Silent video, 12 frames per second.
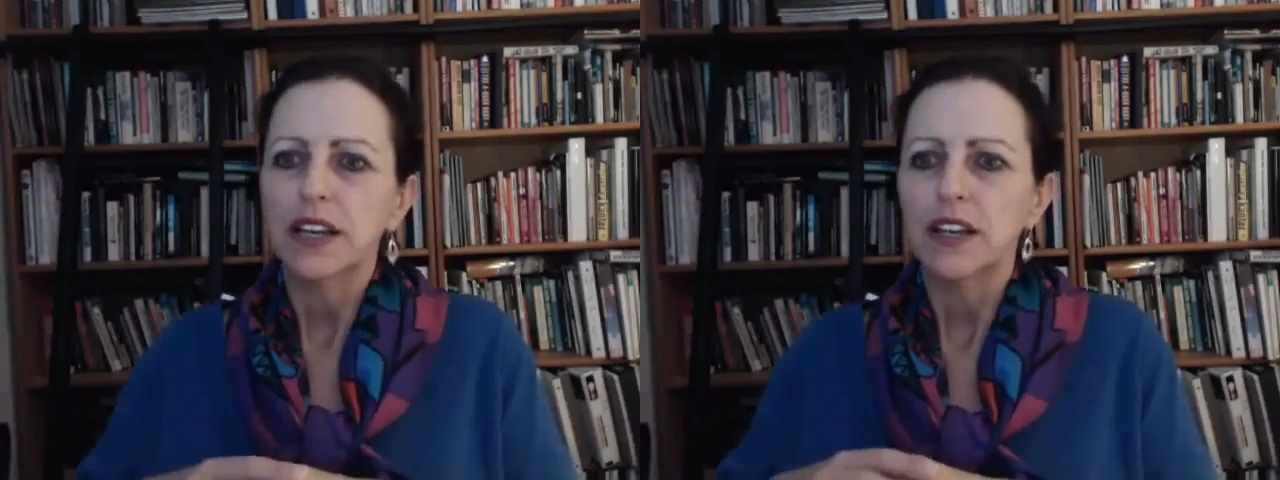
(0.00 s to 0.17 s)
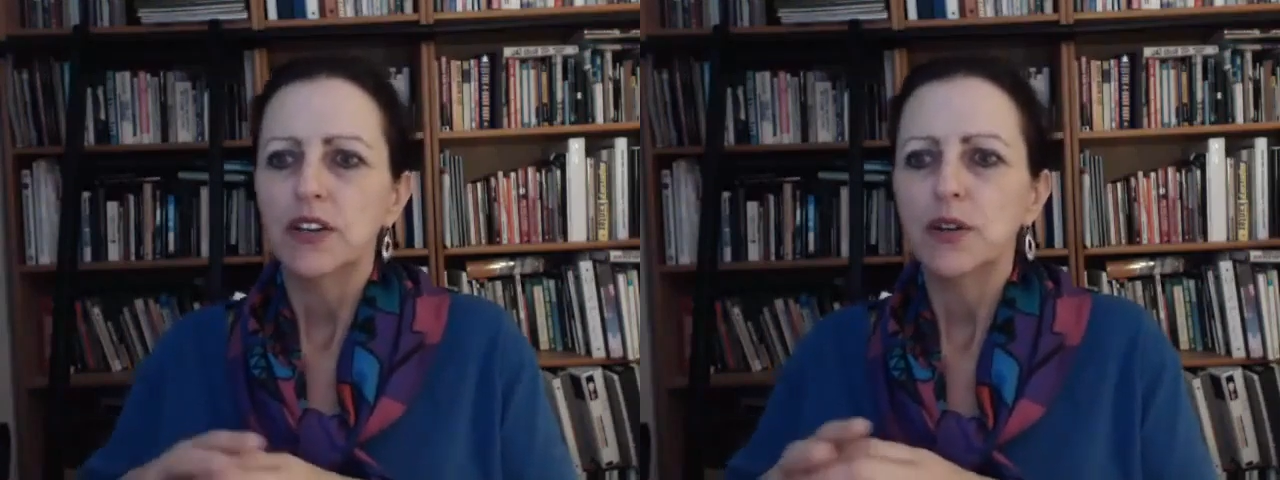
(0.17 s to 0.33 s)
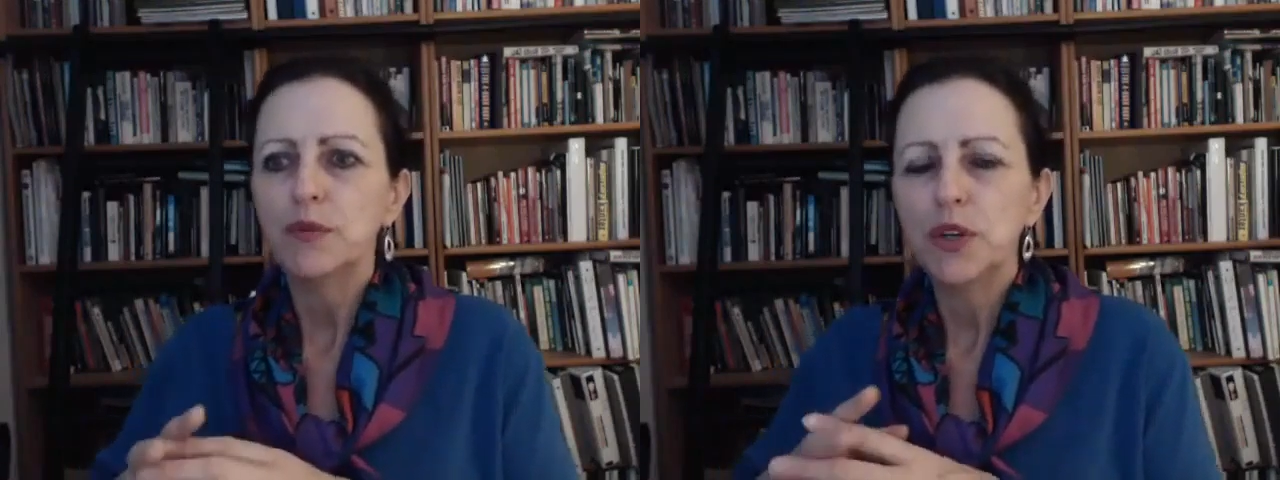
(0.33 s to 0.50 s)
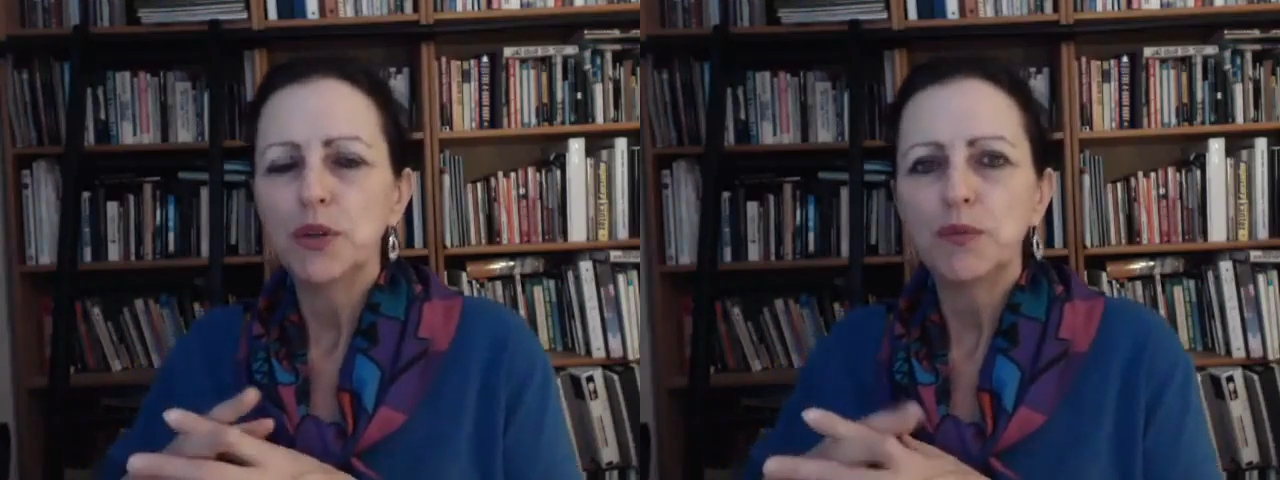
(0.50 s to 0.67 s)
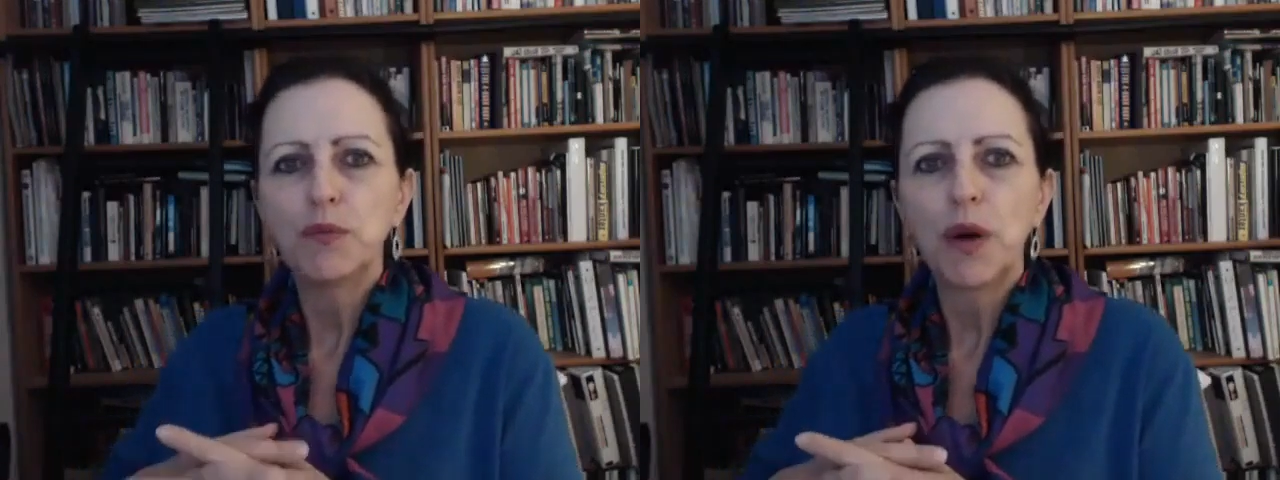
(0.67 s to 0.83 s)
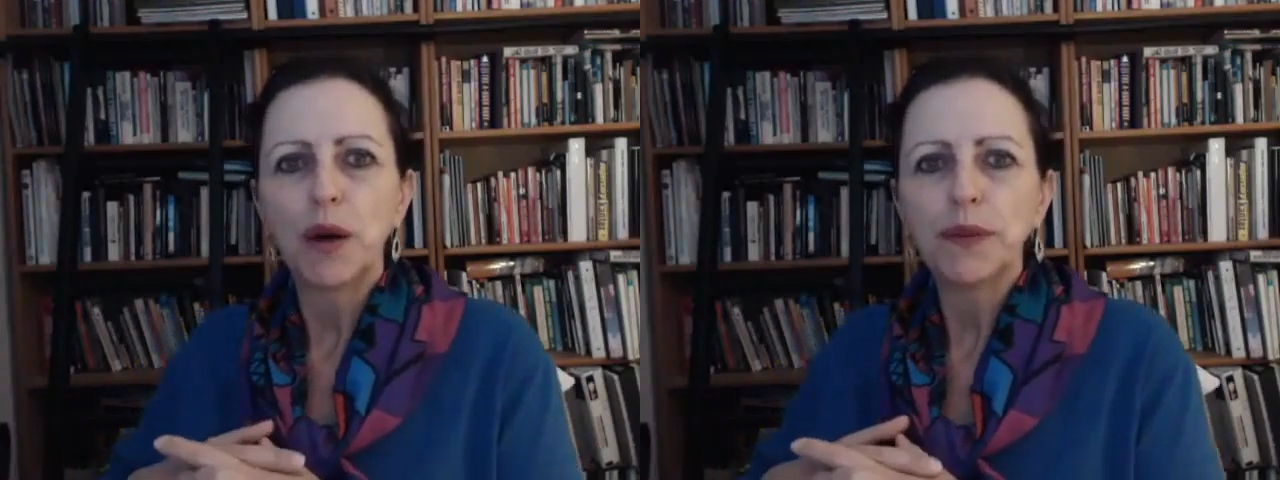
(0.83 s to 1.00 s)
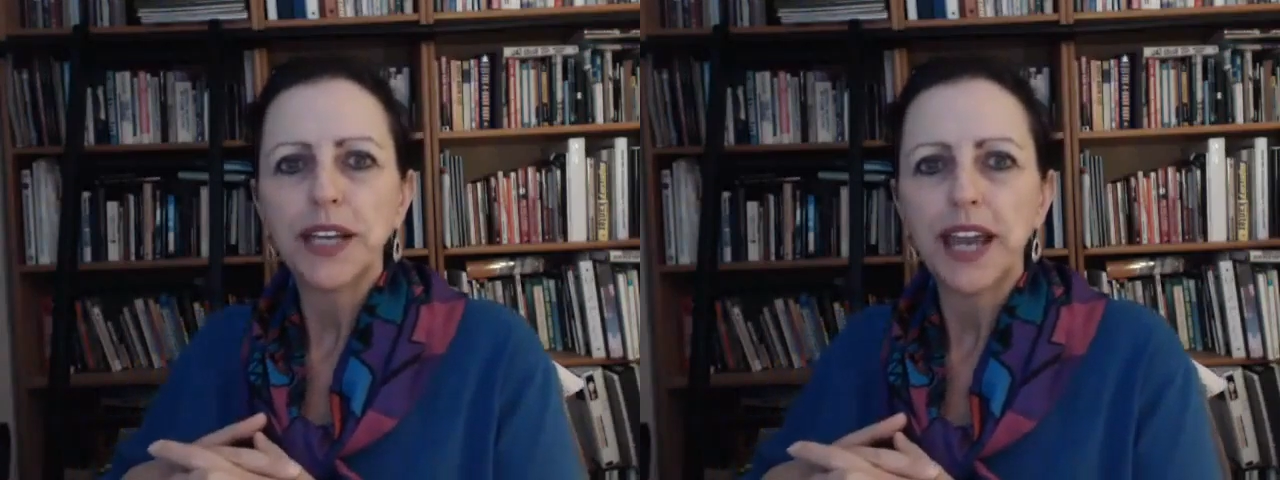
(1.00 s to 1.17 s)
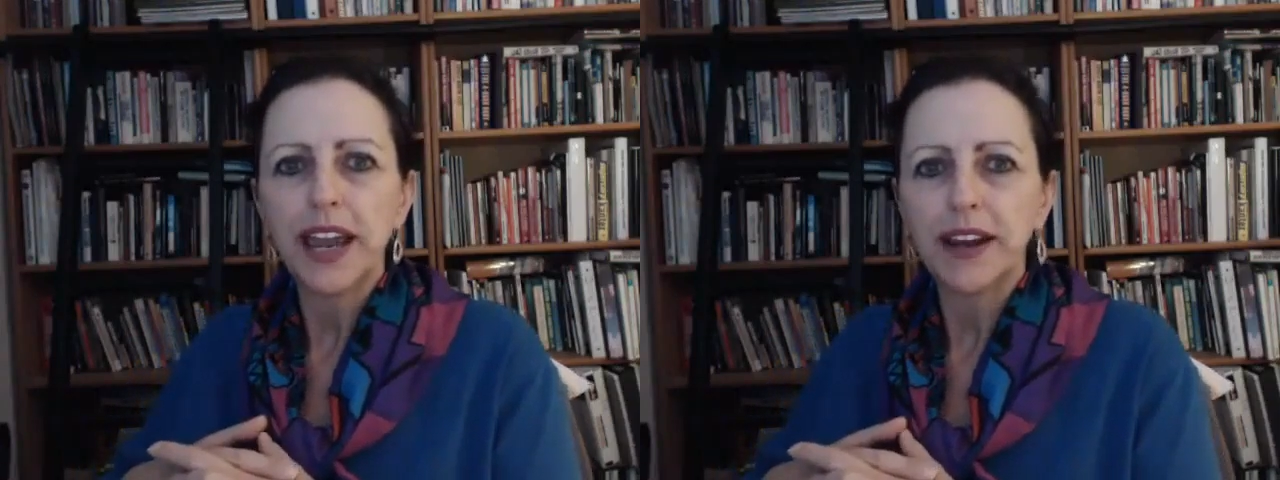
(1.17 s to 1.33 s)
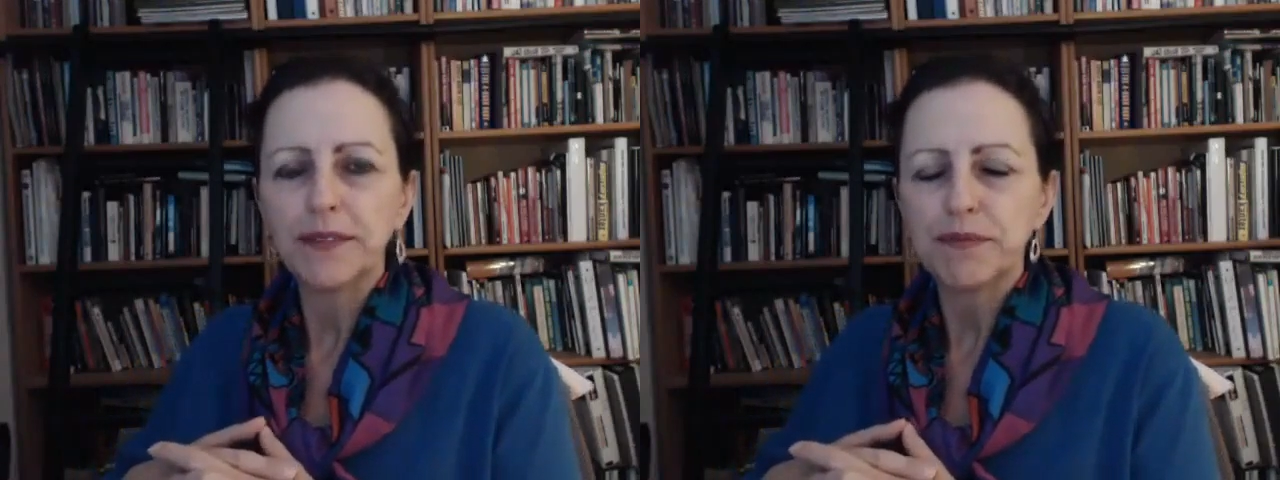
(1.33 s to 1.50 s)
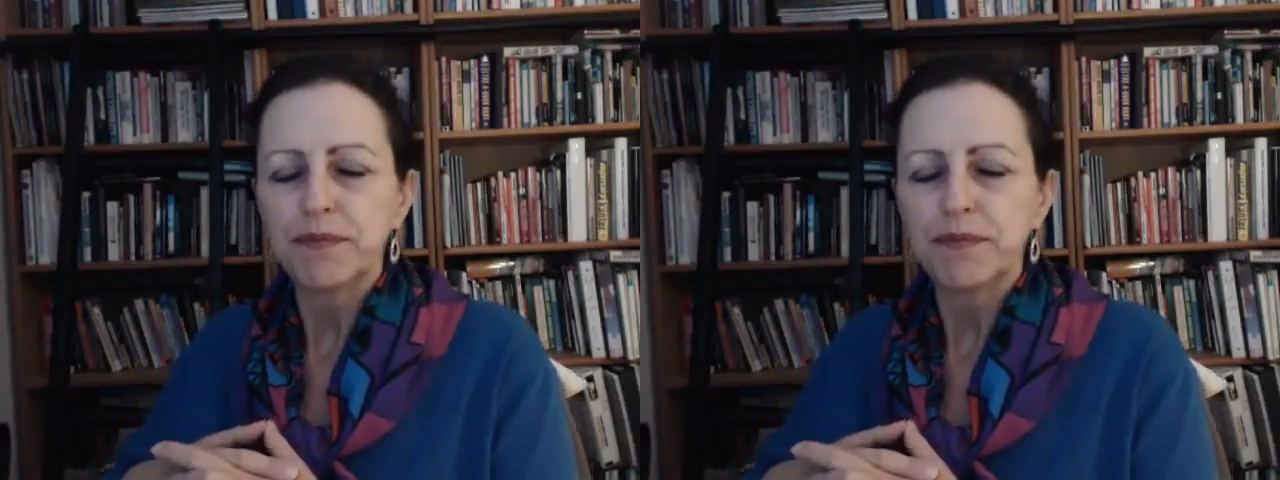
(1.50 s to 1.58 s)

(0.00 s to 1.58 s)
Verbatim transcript: you you probably can.